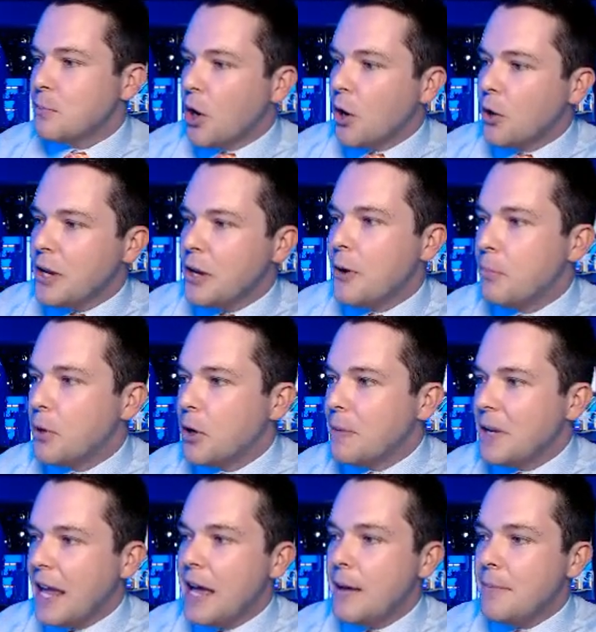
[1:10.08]
tomorrow here in
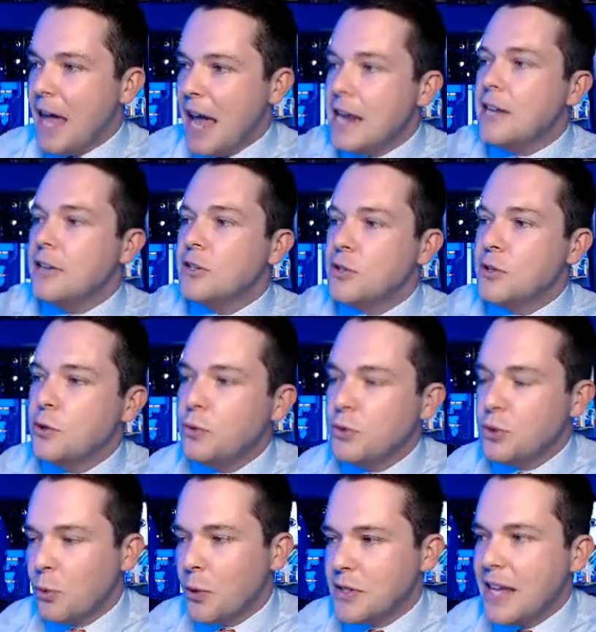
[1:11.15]
Birmingham, 82
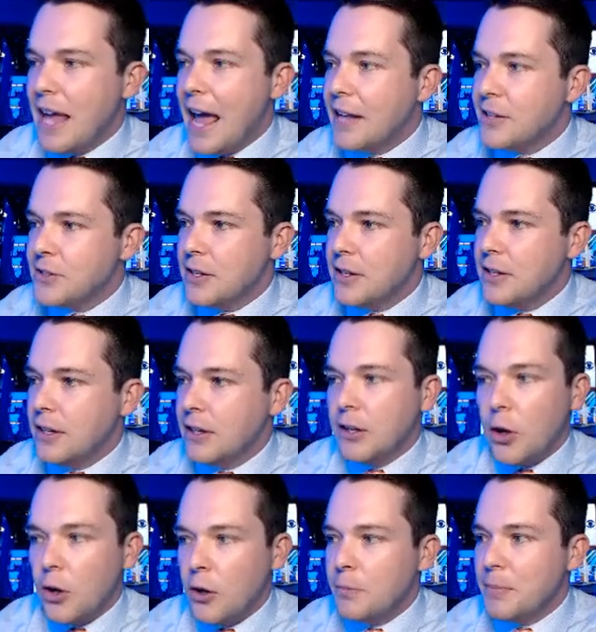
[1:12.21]
towards Gadsden
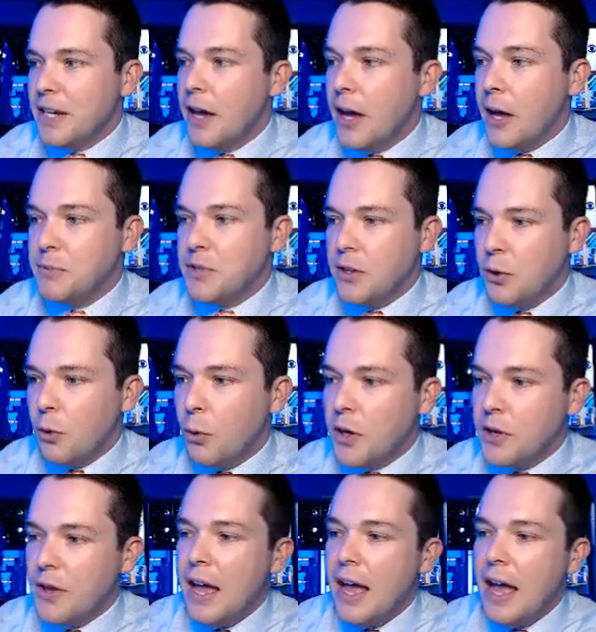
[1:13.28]
and Cullman up to the
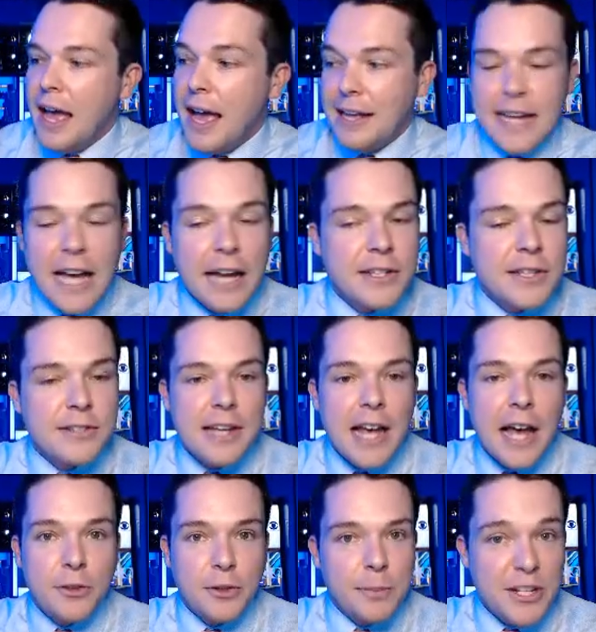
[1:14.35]
north, and down to the
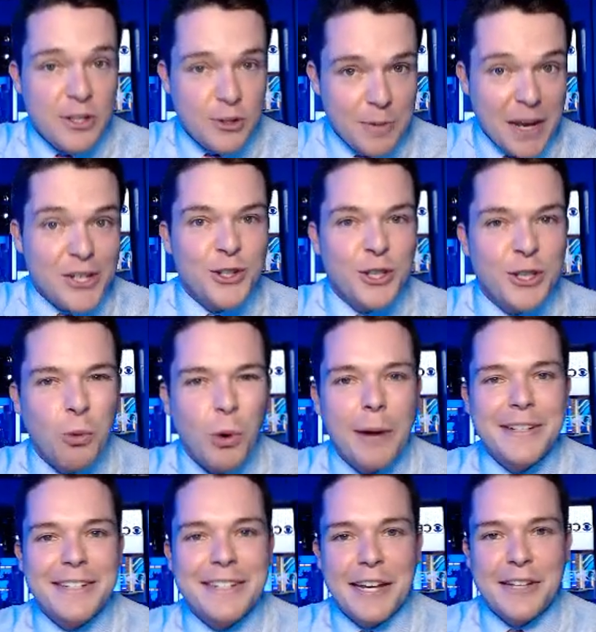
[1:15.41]
south, it'll be especially
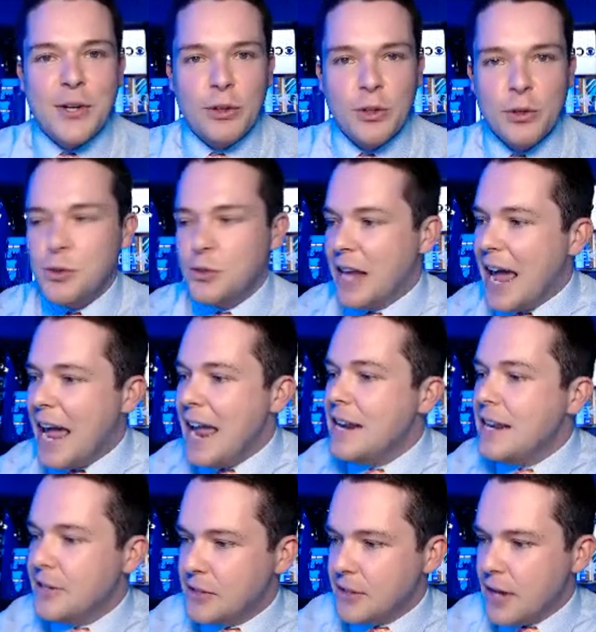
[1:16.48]
warm in Tuscaloosa,
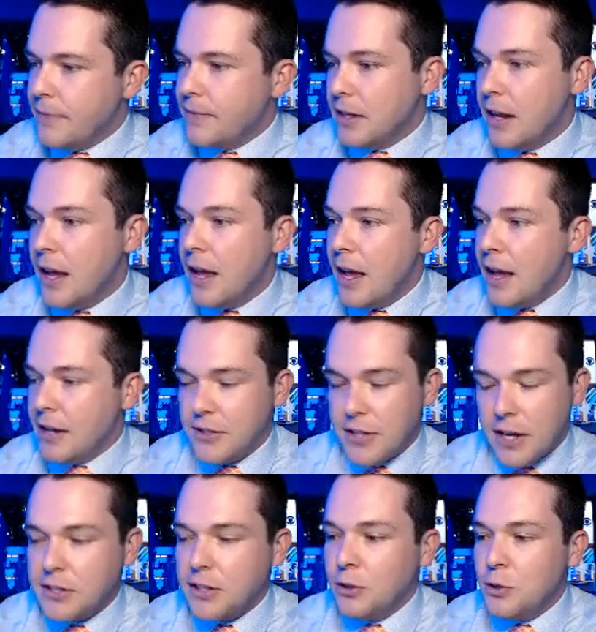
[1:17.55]
80 in
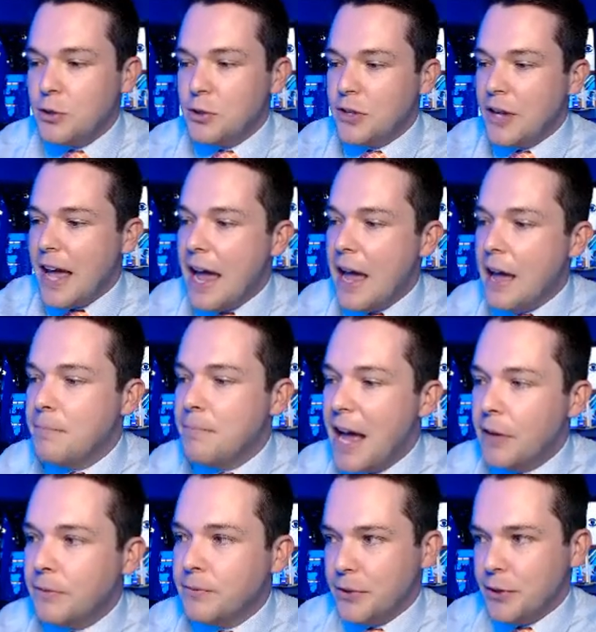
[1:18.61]
Tuscaloosa and
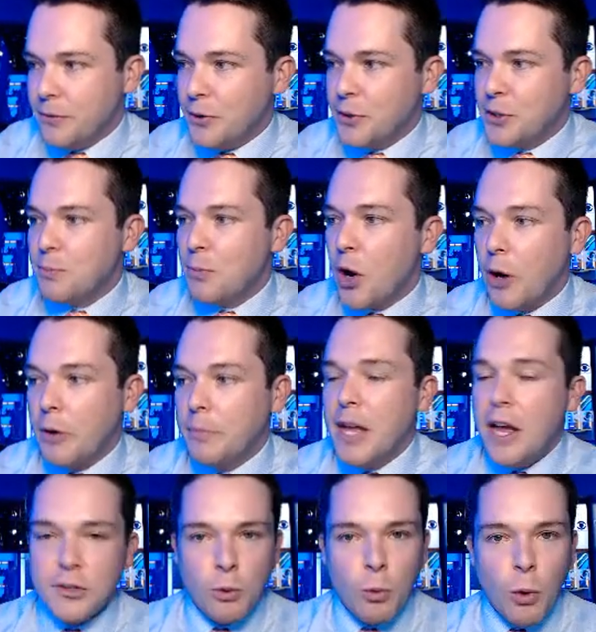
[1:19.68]
Moundville for tomorrow.
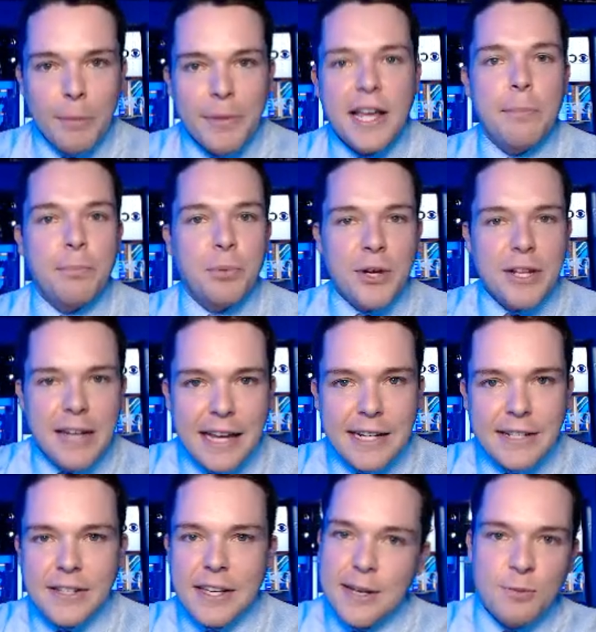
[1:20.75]
So warming up pretty
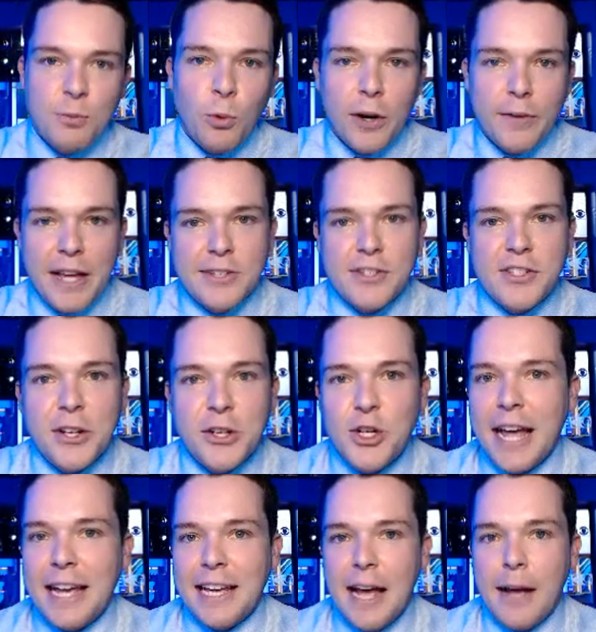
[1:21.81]
nicely as more of that
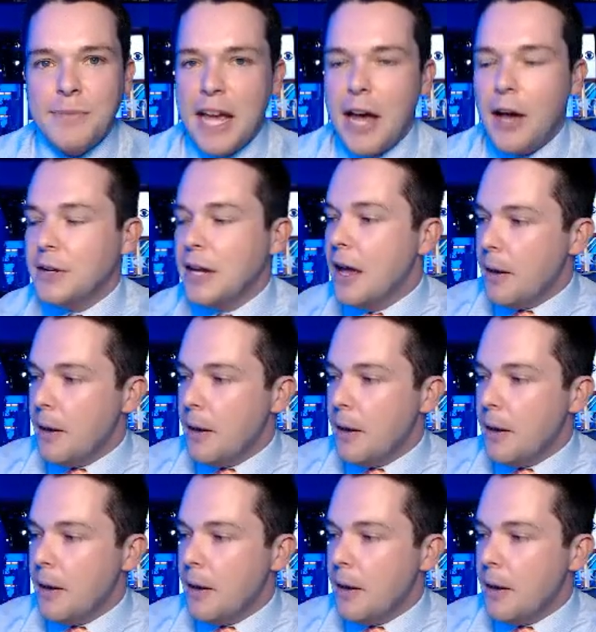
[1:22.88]
sunshine comes out.